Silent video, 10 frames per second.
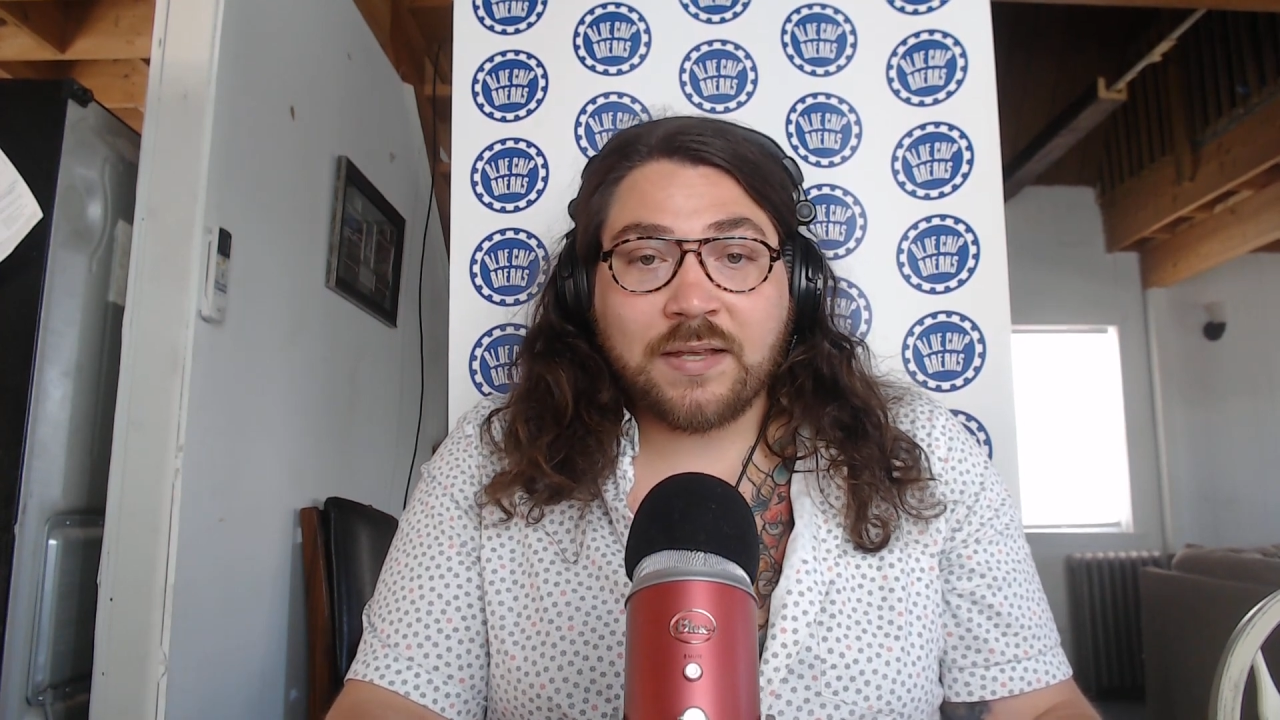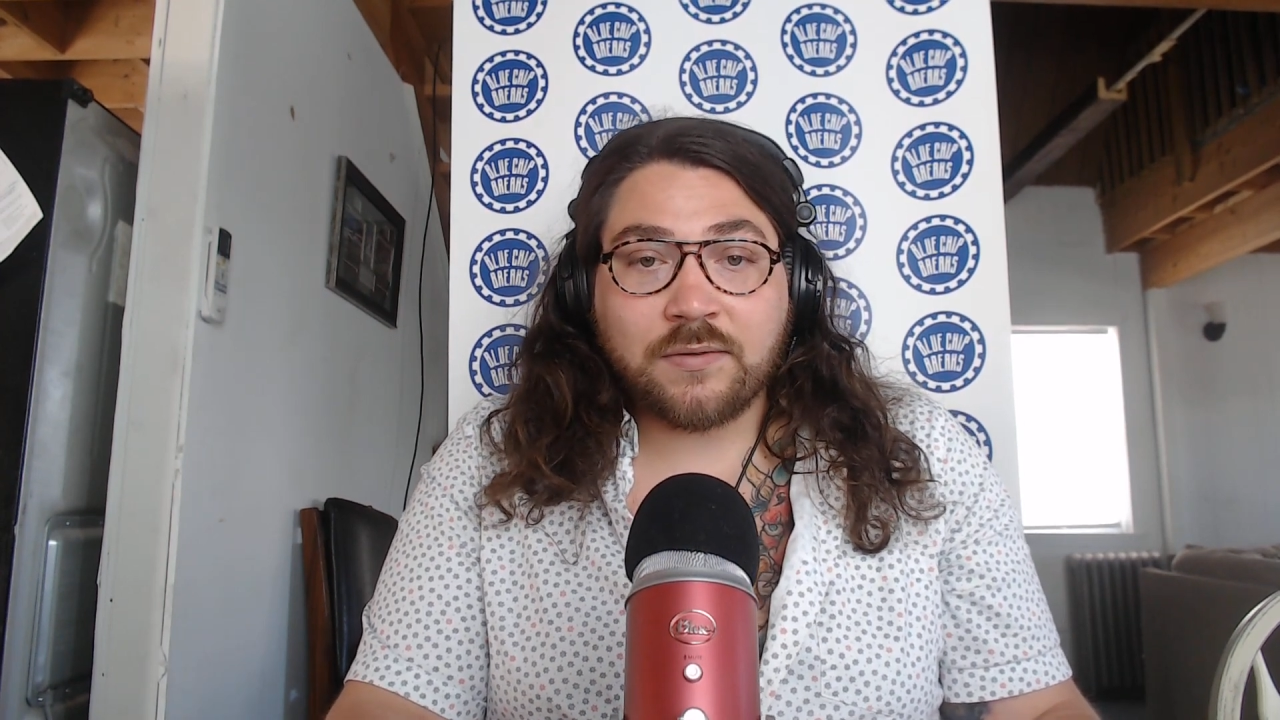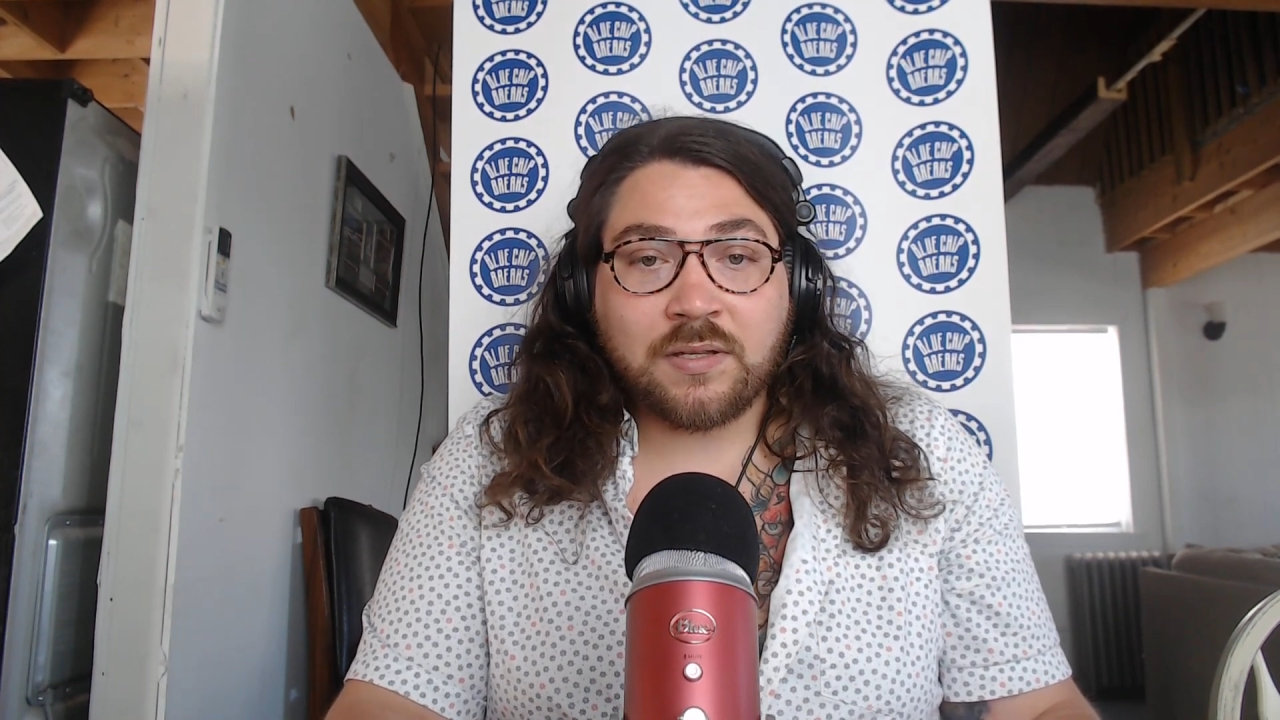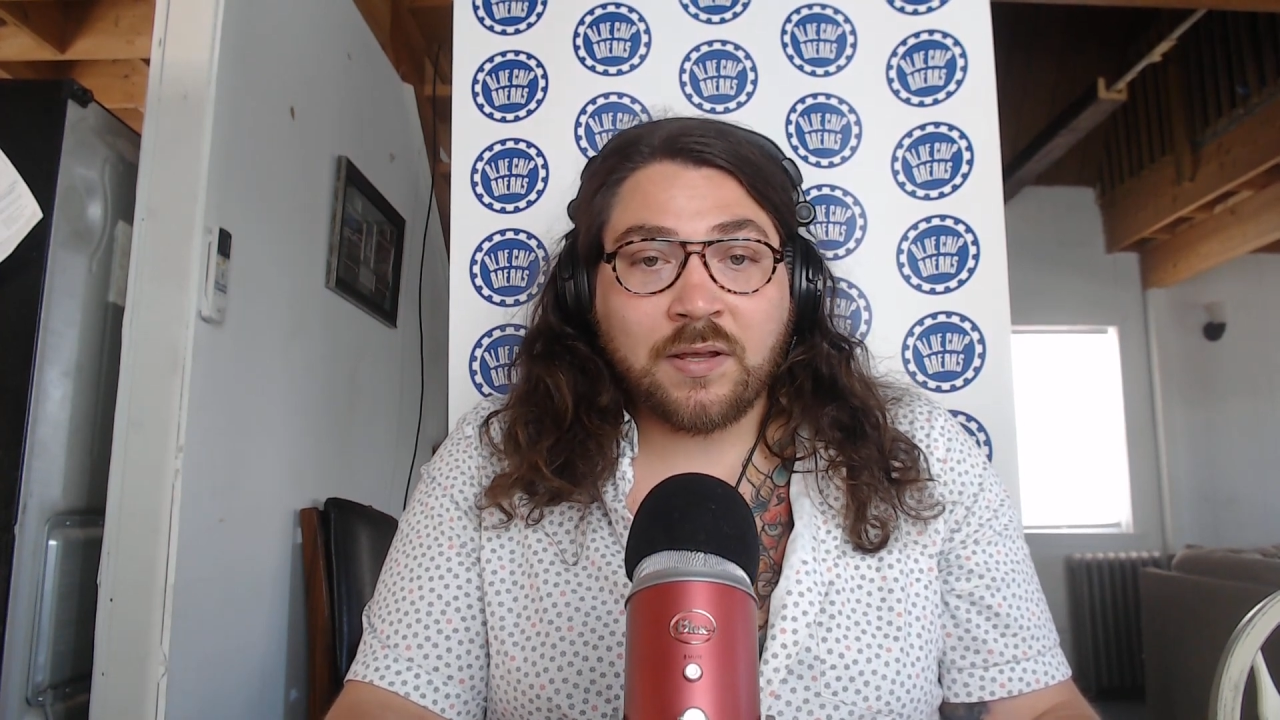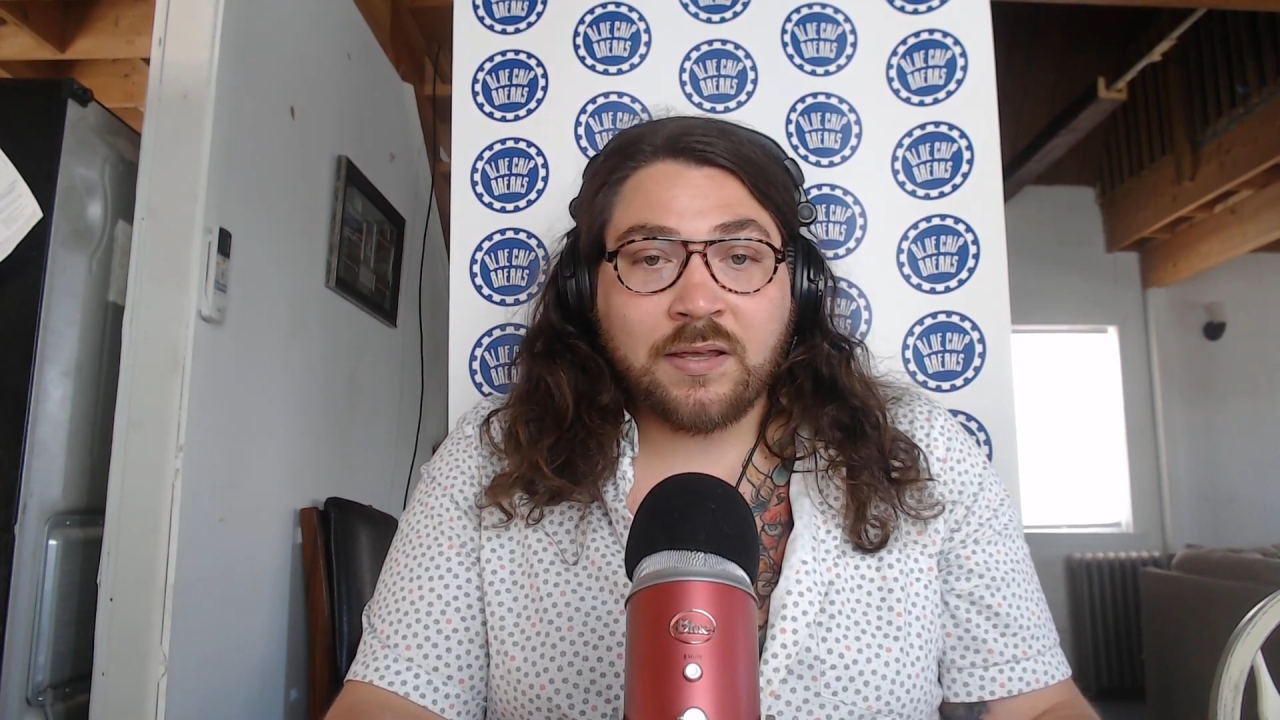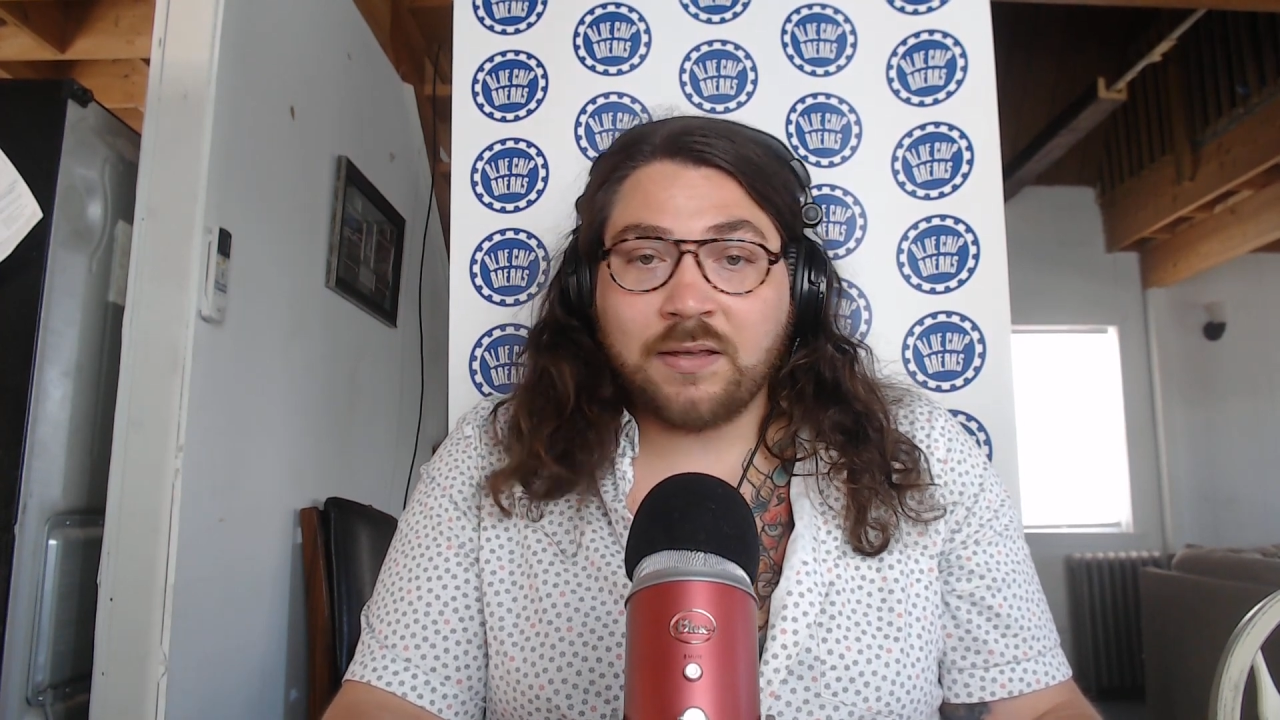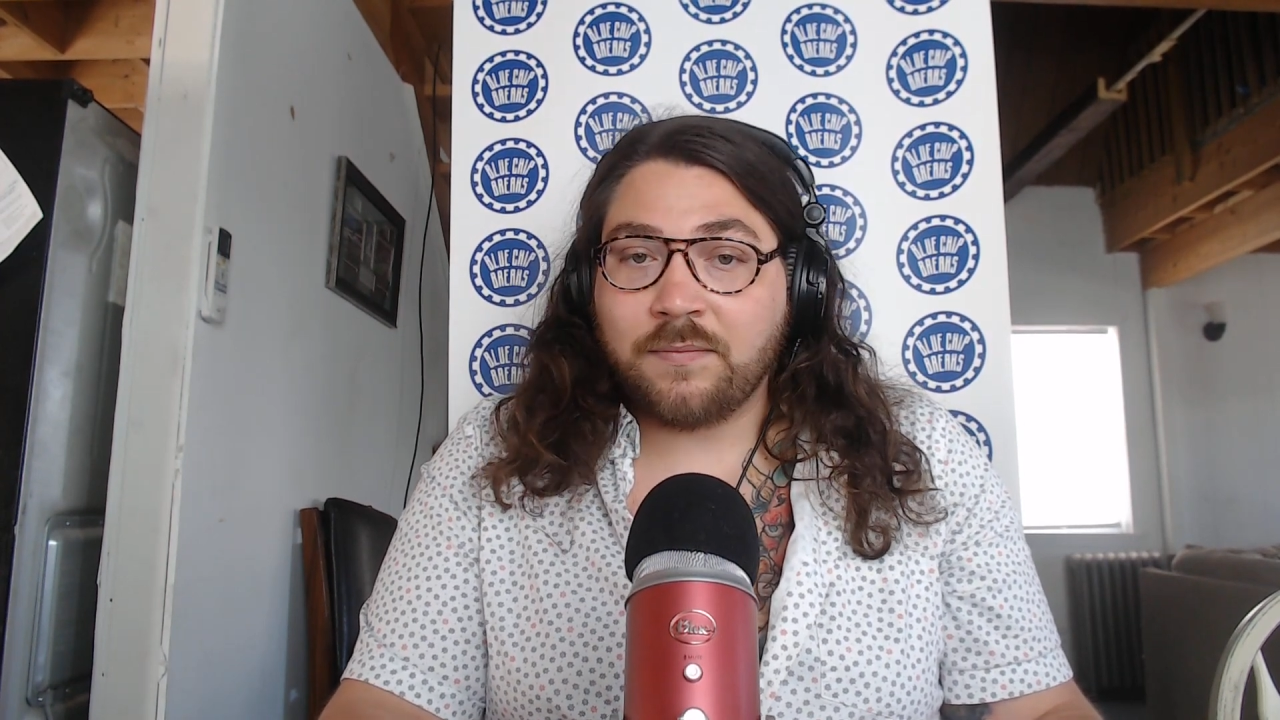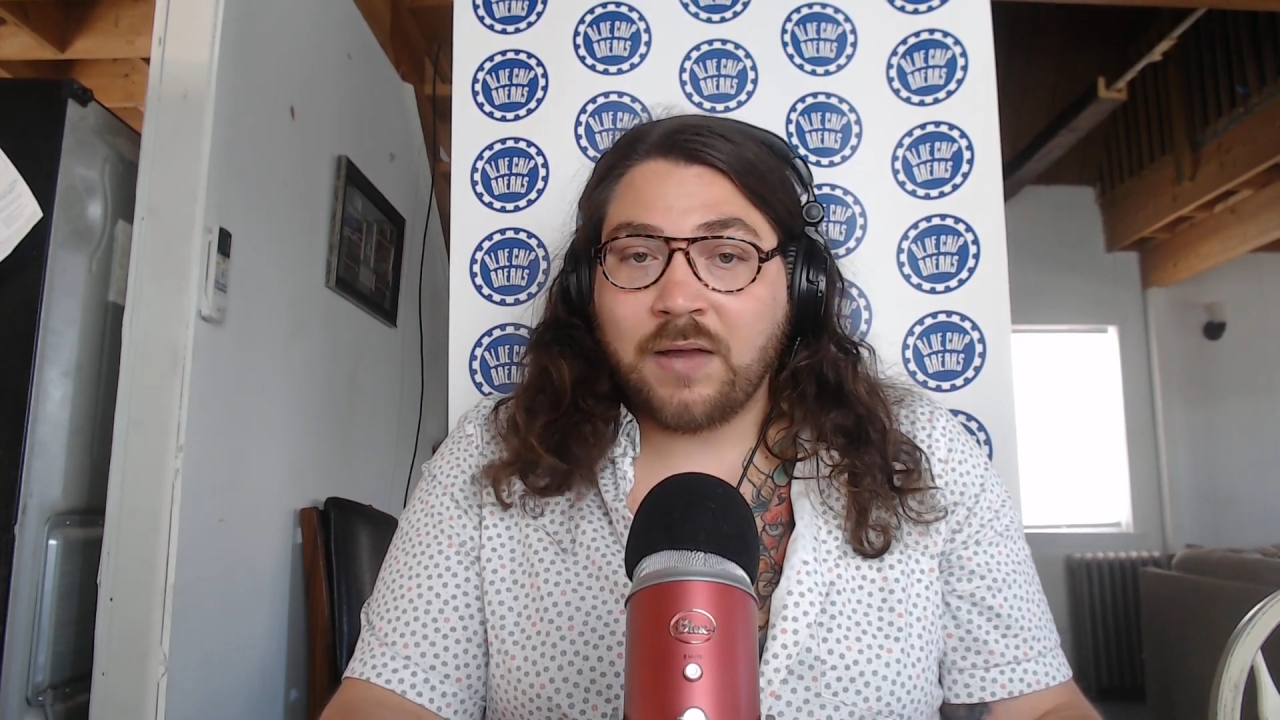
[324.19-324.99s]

out tonight.